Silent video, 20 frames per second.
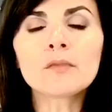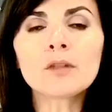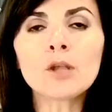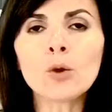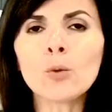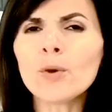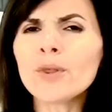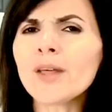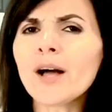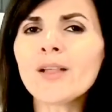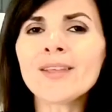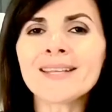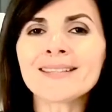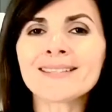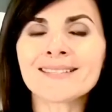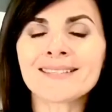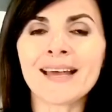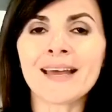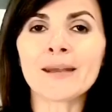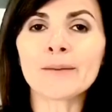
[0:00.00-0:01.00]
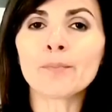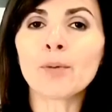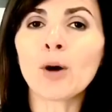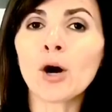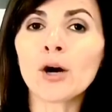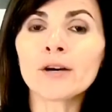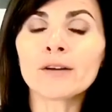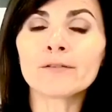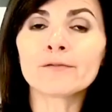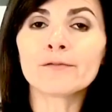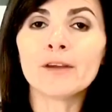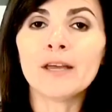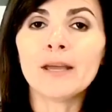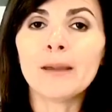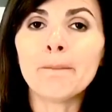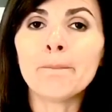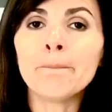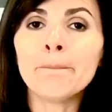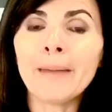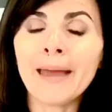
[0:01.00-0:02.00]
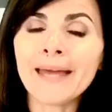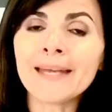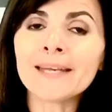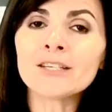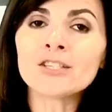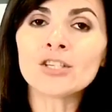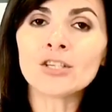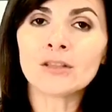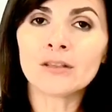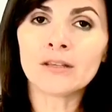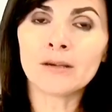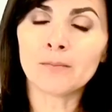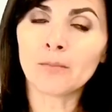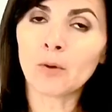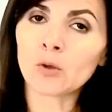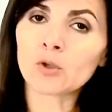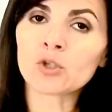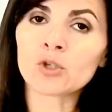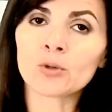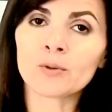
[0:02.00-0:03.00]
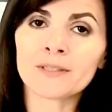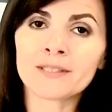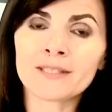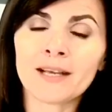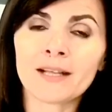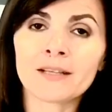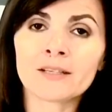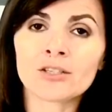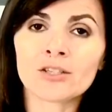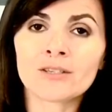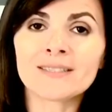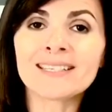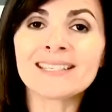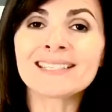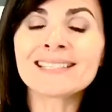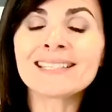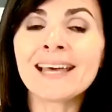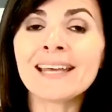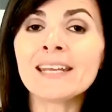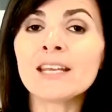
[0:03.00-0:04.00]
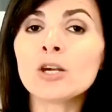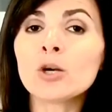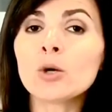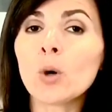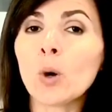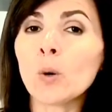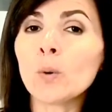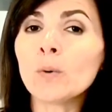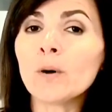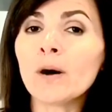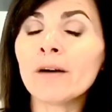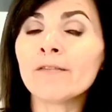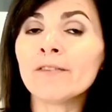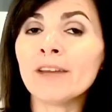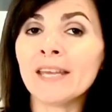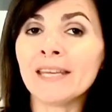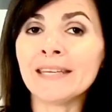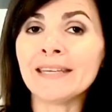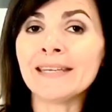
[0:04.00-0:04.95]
with all that said, part of managing the emotional intelligence is letting go of any